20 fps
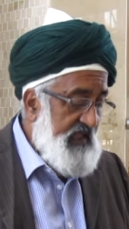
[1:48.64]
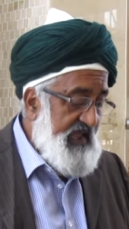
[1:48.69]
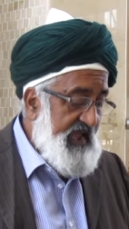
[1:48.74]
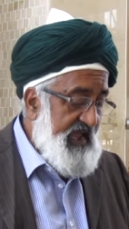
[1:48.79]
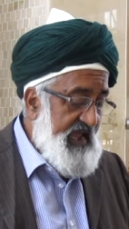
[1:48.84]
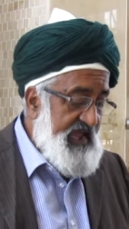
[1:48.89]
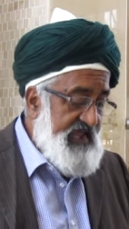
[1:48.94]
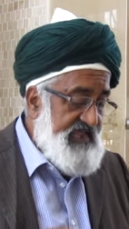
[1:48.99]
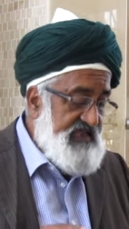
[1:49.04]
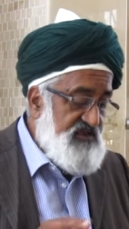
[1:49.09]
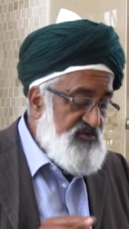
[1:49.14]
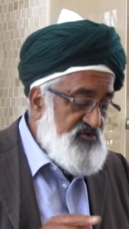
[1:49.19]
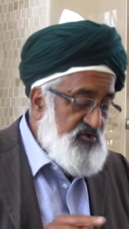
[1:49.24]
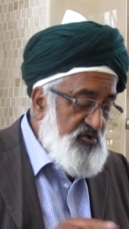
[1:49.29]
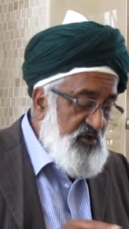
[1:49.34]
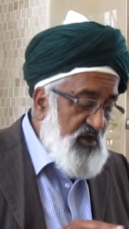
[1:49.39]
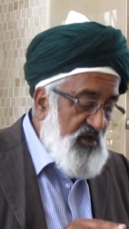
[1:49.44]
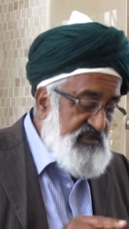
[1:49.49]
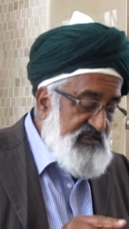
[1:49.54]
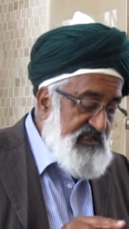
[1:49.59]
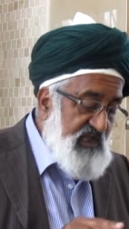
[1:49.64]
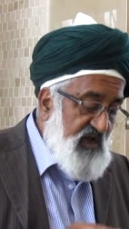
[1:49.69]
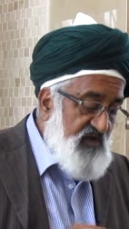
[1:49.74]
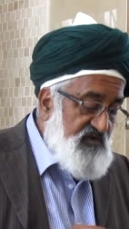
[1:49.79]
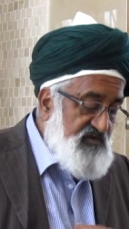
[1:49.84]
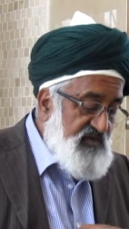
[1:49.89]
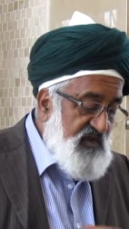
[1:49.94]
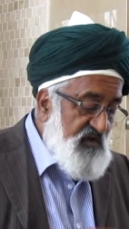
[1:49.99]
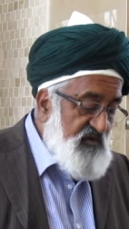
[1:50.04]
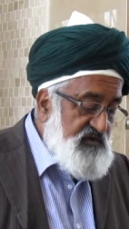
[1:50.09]
And do not
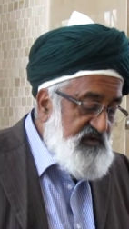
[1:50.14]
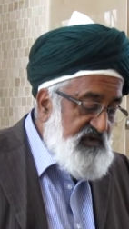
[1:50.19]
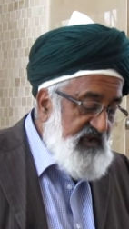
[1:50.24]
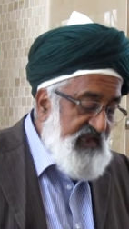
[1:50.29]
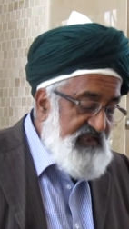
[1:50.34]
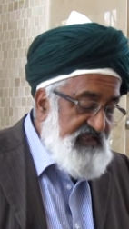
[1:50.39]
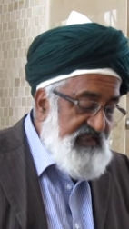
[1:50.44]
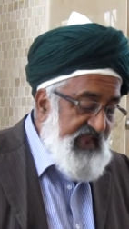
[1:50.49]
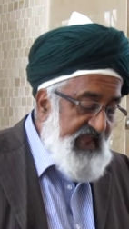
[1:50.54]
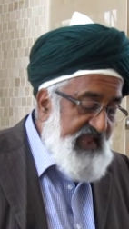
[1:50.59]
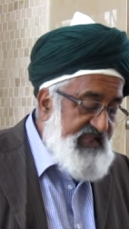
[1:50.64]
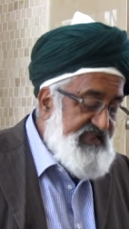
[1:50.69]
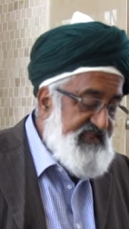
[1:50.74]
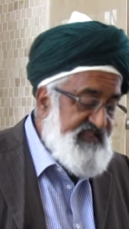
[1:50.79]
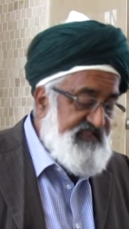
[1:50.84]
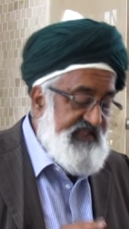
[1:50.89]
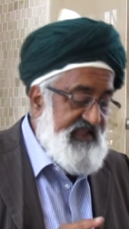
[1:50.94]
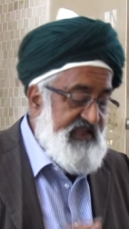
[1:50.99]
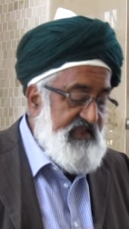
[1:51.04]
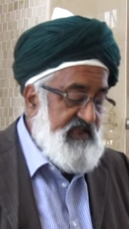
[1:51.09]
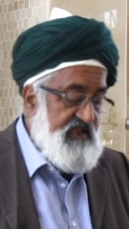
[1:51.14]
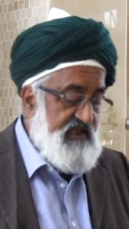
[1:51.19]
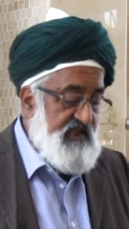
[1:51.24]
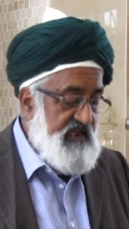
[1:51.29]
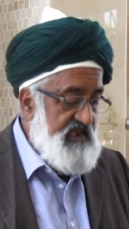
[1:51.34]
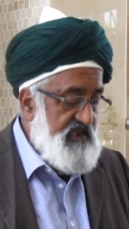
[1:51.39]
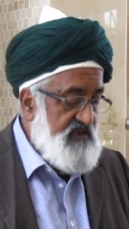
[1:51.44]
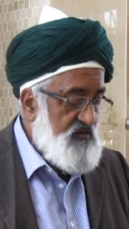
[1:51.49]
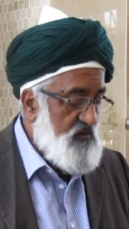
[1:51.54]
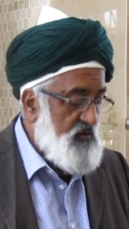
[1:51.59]
associate
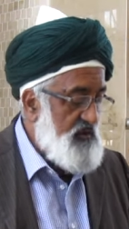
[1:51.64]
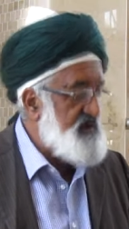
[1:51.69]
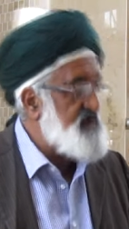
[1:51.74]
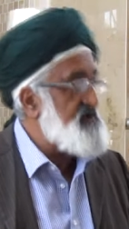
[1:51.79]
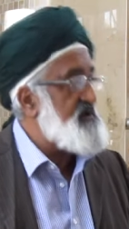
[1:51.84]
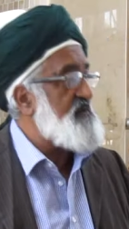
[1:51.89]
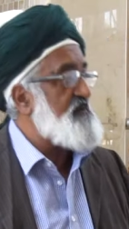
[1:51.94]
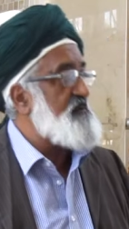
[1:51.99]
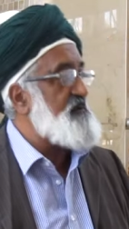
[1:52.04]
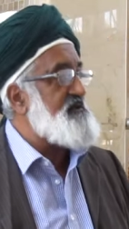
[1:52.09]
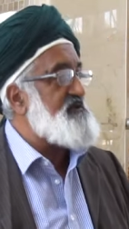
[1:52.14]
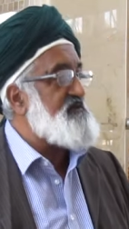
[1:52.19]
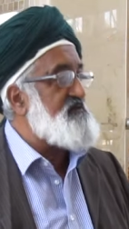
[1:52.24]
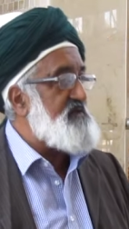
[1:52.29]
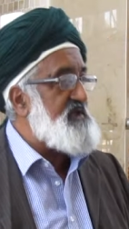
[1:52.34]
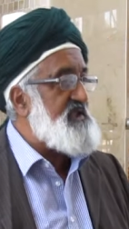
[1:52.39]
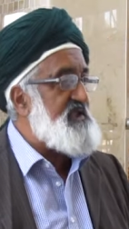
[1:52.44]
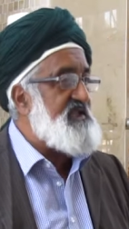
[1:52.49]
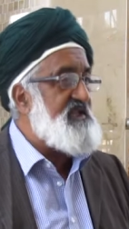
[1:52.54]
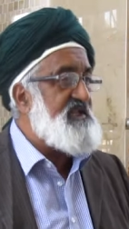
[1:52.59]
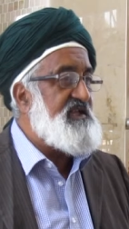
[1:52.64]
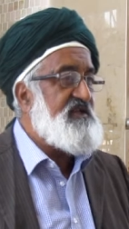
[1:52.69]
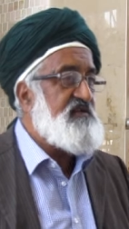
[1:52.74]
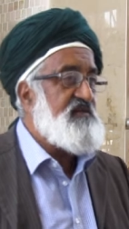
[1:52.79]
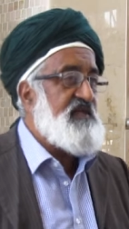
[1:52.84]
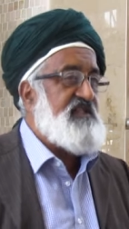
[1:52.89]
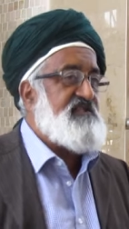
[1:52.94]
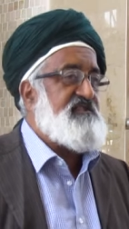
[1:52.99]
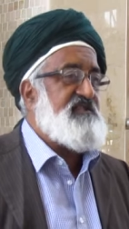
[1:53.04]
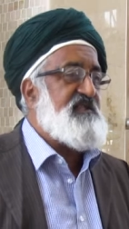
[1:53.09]
anything in worship with Me.
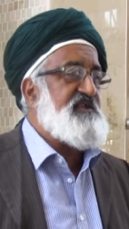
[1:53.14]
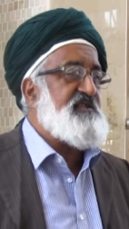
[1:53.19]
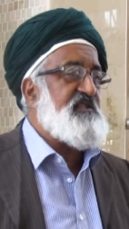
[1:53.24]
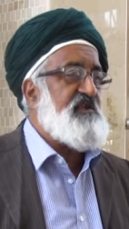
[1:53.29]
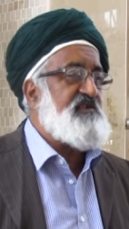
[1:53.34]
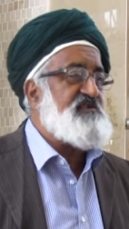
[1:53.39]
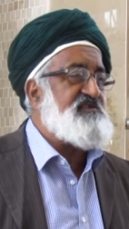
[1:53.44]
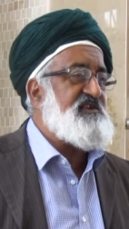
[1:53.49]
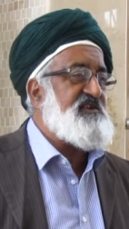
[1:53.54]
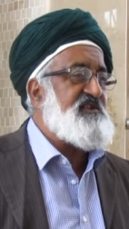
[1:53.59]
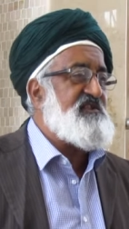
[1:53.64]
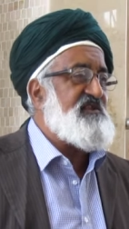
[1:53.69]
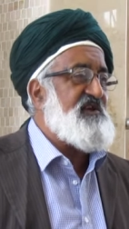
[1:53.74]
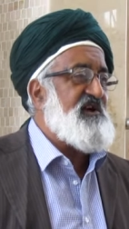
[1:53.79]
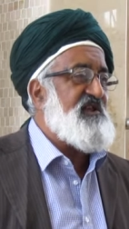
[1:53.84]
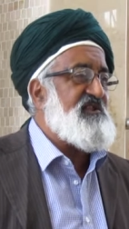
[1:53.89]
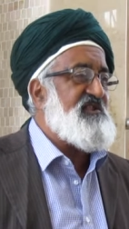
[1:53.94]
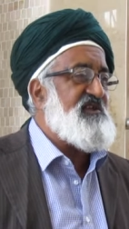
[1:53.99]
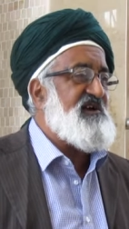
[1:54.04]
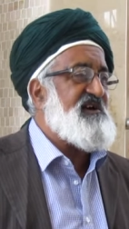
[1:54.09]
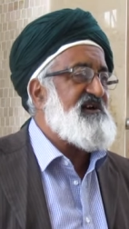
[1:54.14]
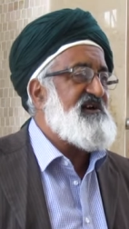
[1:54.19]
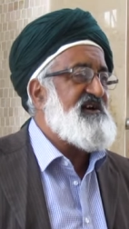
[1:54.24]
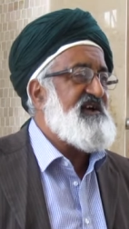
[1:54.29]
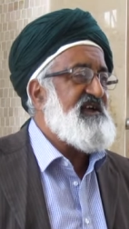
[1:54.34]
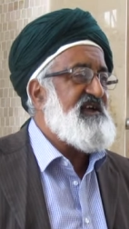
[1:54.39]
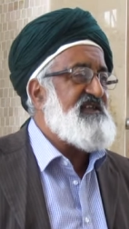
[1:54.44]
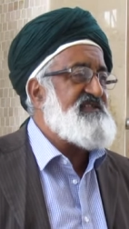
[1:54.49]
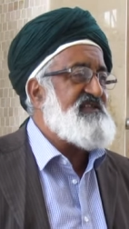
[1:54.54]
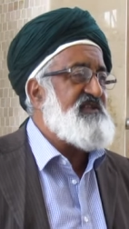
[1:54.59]
That's the criteria Allah
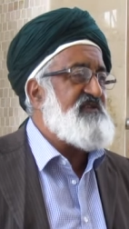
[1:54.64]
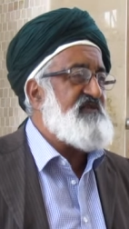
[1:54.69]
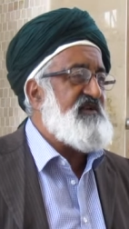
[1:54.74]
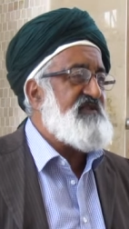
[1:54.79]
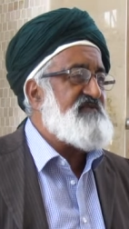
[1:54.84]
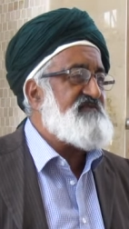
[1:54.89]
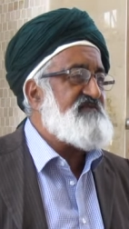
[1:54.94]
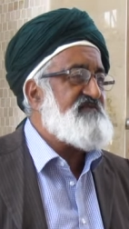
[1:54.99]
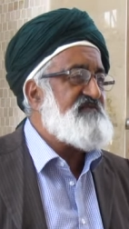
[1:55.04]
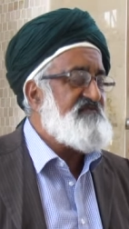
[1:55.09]
has given.